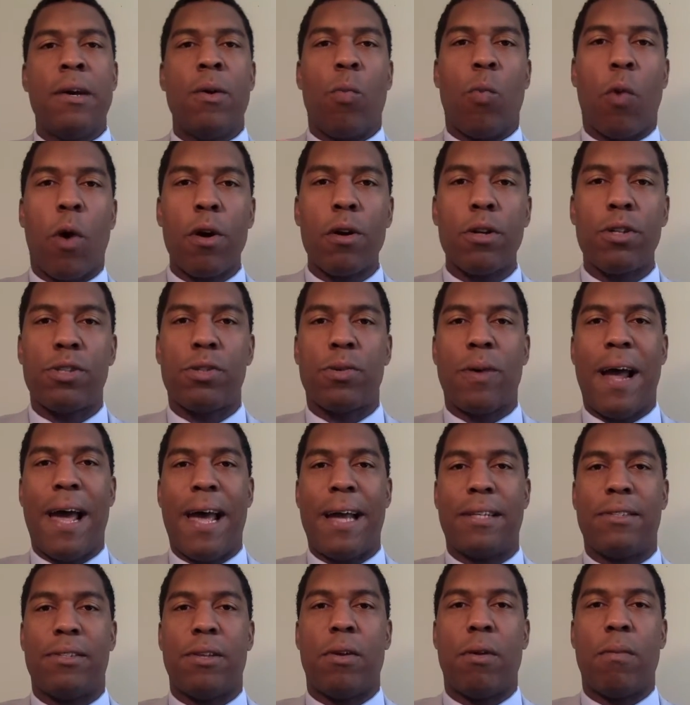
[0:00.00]
word
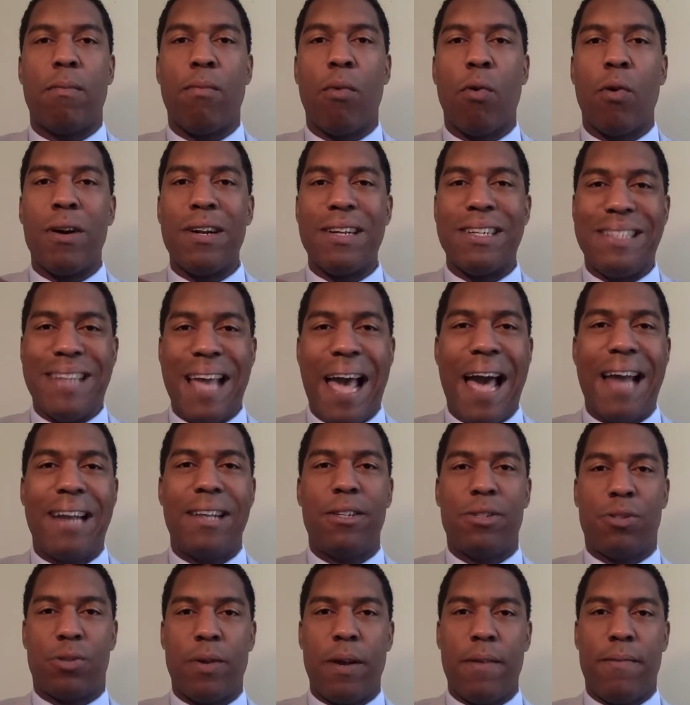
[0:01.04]
tracks that are more
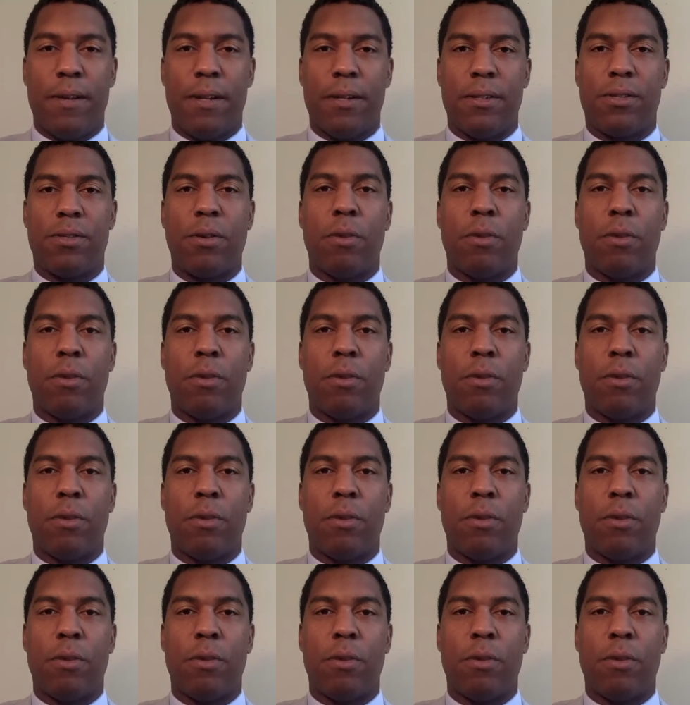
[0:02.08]
data driven.